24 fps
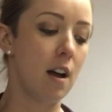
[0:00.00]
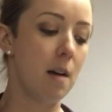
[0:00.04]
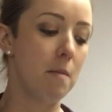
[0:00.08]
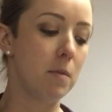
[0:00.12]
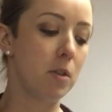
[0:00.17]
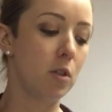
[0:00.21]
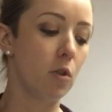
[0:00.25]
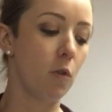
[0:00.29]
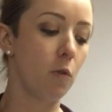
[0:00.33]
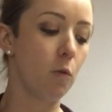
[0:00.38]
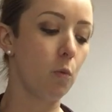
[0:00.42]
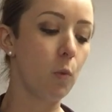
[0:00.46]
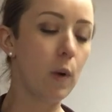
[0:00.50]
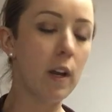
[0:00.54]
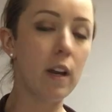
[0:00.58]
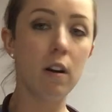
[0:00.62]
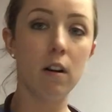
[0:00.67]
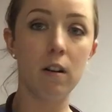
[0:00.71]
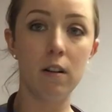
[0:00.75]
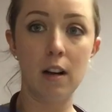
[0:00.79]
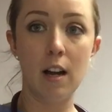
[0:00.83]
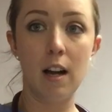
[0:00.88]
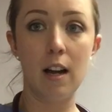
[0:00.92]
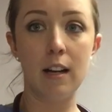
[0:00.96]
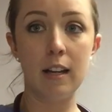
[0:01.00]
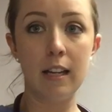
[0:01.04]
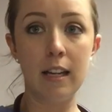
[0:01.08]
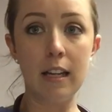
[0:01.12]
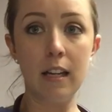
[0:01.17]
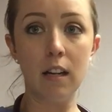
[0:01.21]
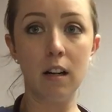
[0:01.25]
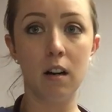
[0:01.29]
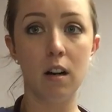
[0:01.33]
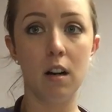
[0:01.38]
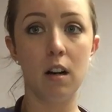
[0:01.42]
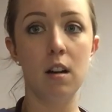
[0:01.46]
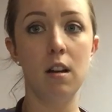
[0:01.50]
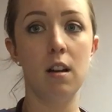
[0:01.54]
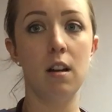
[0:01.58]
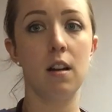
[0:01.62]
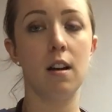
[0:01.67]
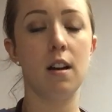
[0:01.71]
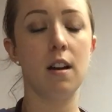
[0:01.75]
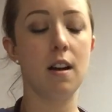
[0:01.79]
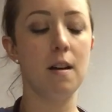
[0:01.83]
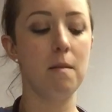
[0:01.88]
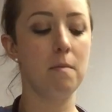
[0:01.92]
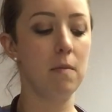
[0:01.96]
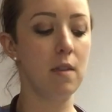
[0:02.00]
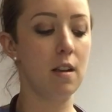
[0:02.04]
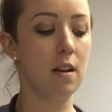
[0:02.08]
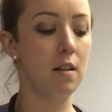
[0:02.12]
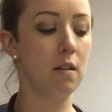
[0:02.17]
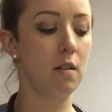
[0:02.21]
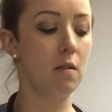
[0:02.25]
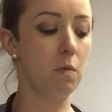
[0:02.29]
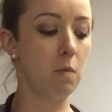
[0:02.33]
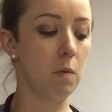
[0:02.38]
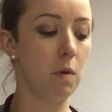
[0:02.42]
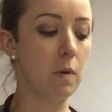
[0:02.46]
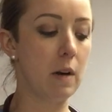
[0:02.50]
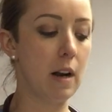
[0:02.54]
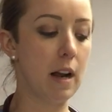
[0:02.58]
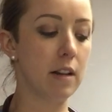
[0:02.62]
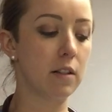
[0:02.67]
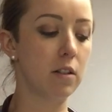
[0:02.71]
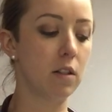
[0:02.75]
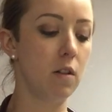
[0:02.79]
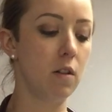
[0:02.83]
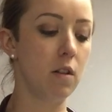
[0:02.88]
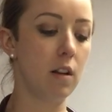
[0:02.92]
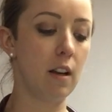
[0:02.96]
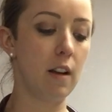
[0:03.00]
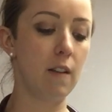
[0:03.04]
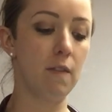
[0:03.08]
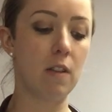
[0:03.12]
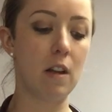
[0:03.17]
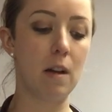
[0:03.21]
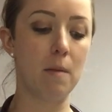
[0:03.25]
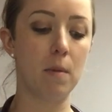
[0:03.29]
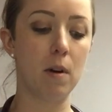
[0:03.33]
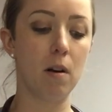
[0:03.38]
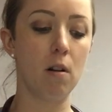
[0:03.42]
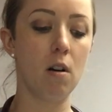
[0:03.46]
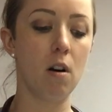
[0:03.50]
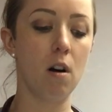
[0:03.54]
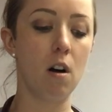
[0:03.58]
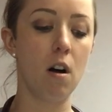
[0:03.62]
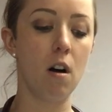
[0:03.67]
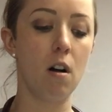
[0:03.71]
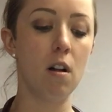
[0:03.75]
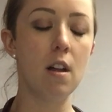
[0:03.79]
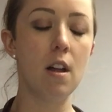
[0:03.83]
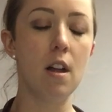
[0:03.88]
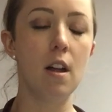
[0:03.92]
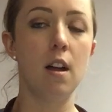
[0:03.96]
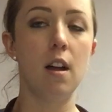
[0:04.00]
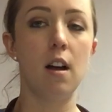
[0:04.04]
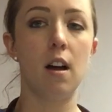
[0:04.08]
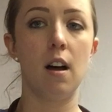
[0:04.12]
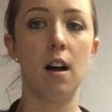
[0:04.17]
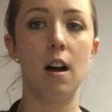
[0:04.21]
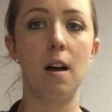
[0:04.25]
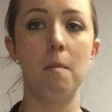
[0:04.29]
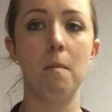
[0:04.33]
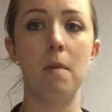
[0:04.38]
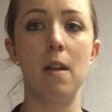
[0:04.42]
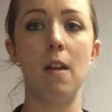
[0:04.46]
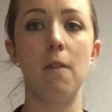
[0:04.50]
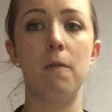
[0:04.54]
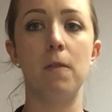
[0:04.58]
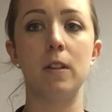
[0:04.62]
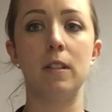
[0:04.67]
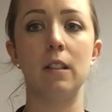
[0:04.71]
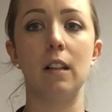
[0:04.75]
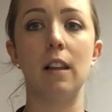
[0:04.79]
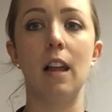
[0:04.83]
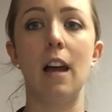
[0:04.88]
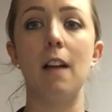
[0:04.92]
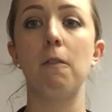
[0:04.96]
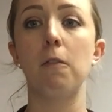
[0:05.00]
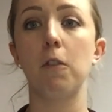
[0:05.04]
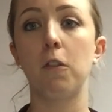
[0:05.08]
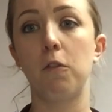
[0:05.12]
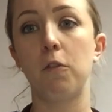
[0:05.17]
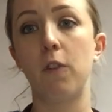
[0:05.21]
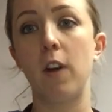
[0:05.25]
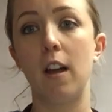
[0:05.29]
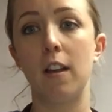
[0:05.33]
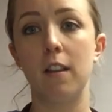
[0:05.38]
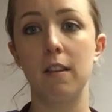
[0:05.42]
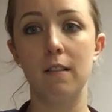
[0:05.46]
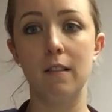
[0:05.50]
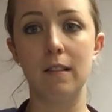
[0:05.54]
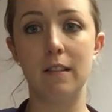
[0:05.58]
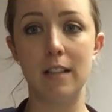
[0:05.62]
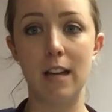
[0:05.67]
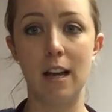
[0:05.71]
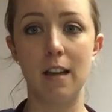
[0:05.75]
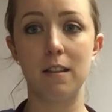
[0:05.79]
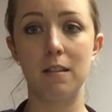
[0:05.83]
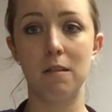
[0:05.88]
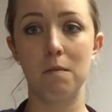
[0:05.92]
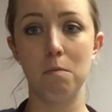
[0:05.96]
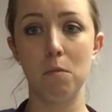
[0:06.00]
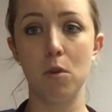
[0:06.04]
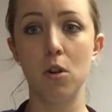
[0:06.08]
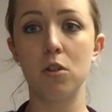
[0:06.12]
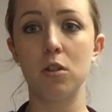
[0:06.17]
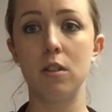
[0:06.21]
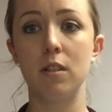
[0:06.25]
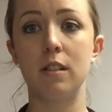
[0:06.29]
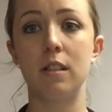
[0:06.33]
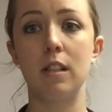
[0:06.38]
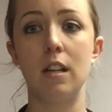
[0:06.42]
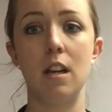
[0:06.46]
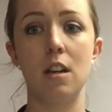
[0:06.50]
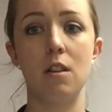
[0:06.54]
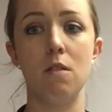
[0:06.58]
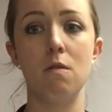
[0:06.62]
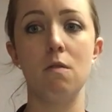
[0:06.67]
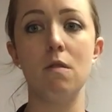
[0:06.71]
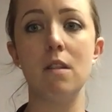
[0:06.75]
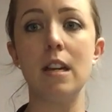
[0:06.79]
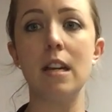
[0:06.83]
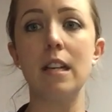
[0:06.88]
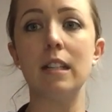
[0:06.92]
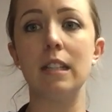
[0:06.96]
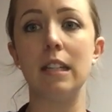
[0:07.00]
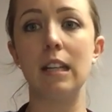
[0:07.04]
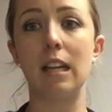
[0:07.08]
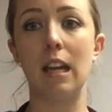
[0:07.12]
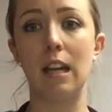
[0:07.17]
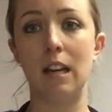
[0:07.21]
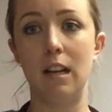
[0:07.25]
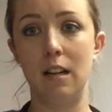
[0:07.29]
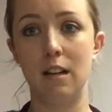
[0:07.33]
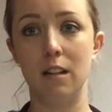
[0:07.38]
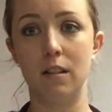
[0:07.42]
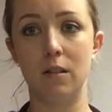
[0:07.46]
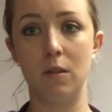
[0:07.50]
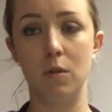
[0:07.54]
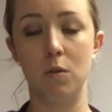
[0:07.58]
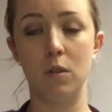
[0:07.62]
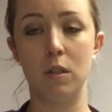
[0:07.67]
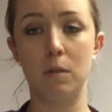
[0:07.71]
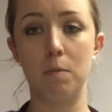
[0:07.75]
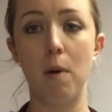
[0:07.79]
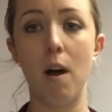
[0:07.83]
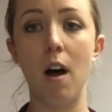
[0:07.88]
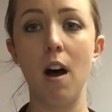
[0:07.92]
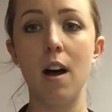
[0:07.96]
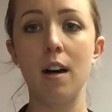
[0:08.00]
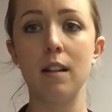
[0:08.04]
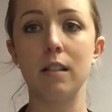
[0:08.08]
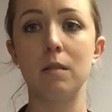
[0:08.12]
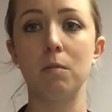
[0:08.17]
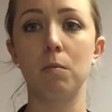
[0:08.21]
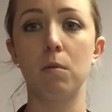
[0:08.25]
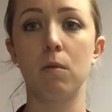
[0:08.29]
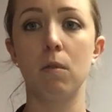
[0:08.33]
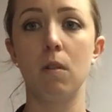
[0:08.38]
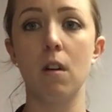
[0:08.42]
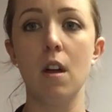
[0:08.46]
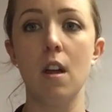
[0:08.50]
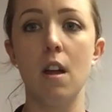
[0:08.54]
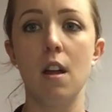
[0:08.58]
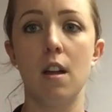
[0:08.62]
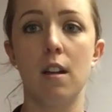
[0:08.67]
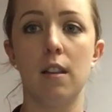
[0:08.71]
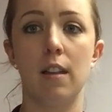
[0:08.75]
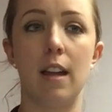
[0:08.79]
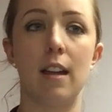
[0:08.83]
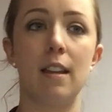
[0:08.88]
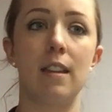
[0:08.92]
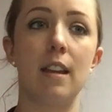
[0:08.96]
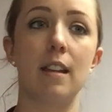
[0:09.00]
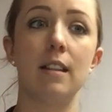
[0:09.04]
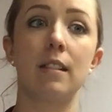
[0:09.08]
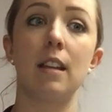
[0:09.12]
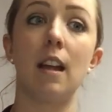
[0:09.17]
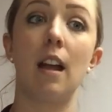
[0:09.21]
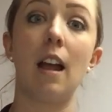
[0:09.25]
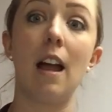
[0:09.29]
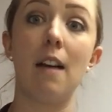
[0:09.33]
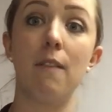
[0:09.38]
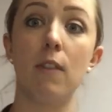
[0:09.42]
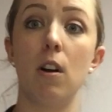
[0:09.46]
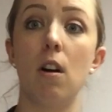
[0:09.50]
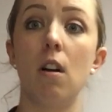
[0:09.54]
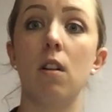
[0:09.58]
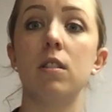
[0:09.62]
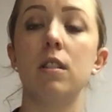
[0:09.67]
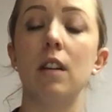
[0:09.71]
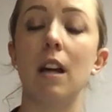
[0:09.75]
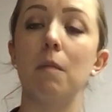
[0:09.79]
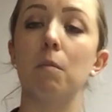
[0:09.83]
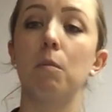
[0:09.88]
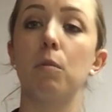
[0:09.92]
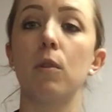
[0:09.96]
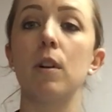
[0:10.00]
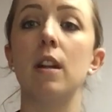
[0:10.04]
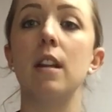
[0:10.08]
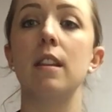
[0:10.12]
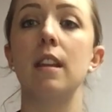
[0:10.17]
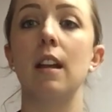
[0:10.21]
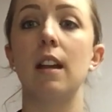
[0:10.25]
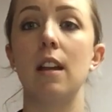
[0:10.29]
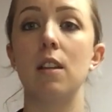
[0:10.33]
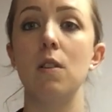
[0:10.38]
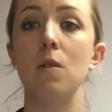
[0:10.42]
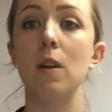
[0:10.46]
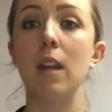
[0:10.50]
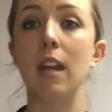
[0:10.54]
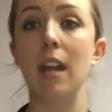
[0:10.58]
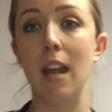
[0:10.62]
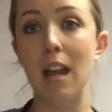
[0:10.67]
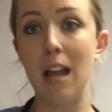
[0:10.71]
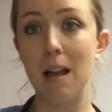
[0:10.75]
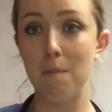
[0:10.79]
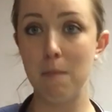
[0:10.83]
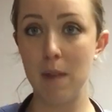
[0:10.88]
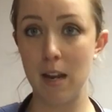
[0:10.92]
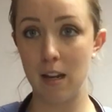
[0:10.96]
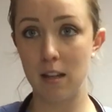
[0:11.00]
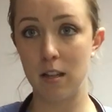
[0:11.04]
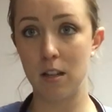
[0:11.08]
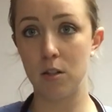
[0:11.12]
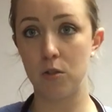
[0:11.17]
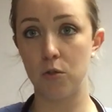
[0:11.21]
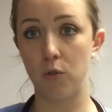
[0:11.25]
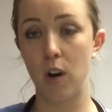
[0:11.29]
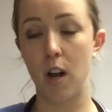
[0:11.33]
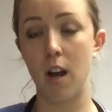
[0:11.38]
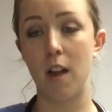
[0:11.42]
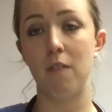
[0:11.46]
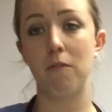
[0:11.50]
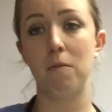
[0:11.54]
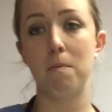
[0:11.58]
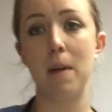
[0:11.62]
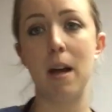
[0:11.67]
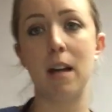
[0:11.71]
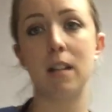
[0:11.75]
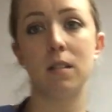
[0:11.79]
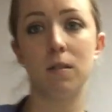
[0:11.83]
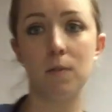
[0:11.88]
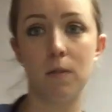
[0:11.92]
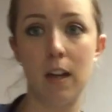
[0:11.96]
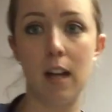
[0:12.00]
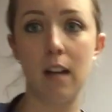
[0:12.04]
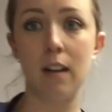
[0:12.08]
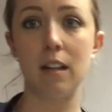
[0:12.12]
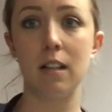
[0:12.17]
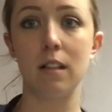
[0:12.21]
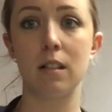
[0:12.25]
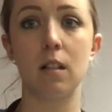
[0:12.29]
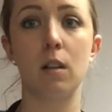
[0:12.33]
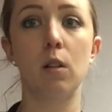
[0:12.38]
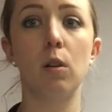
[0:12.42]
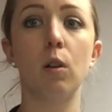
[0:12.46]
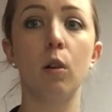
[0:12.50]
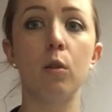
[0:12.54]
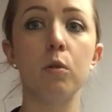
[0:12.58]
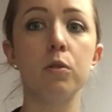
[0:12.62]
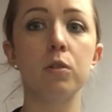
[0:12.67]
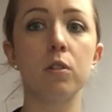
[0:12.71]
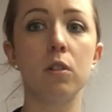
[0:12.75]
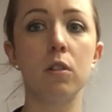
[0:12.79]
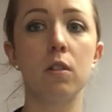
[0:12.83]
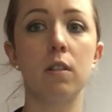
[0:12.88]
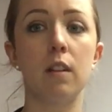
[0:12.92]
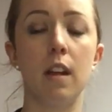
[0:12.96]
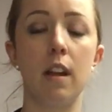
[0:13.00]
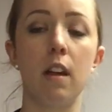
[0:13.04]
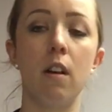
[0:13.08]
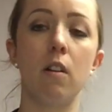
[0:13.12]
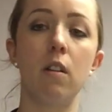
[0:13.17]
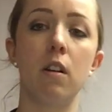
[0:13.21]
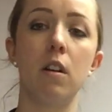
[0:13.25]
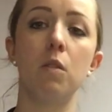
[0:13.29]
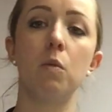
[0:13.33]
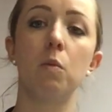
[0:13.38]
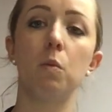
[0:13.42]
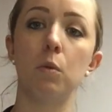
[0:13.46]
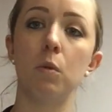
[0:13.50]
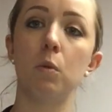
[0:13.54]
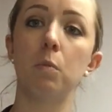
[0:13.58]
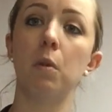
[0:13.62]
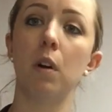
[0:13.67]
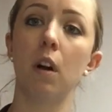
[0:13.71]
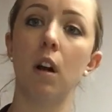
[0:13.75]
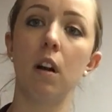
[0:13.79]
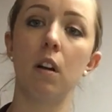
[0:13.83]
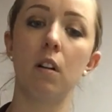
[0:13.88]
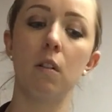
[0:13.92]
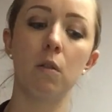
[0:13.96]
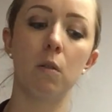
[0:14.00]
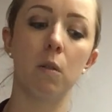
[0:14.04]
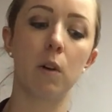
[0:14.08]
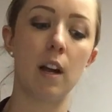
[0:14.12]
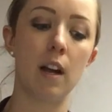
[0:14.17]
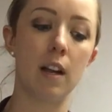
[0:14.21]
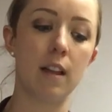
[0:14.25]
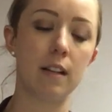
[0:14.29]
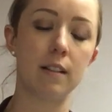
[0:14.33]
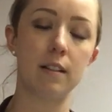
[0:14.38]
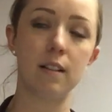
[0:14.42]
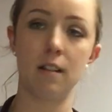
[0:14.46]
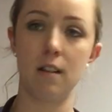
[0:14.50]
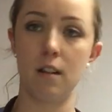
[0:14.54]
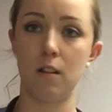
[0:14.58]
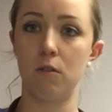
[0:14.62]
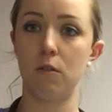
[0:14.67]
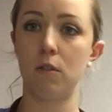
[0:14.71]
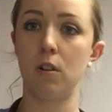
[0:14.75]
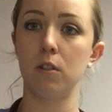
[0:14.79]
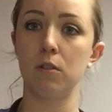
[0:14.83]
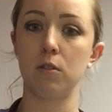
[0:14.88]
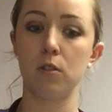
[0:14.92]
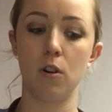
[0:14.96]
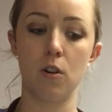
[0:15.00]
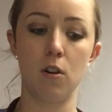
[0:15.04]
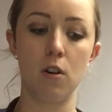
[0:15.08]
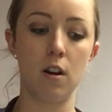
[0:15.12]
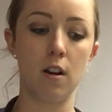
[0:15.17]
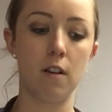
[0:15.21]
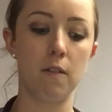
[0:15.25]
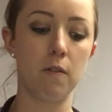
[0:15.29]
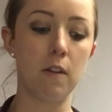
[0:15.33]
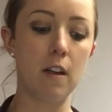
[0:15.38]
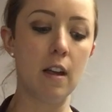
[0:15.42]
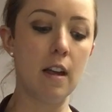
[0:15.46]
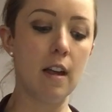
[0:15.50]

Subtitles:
So if we are not here, then we would ask you to give them a call. If it's a life or death emergency and you need to get in as soon as possible, like things like having a hard time breathing and you can't make the drive, Mass Vet is closer. They are in Woburn. Okay, that's another alternative.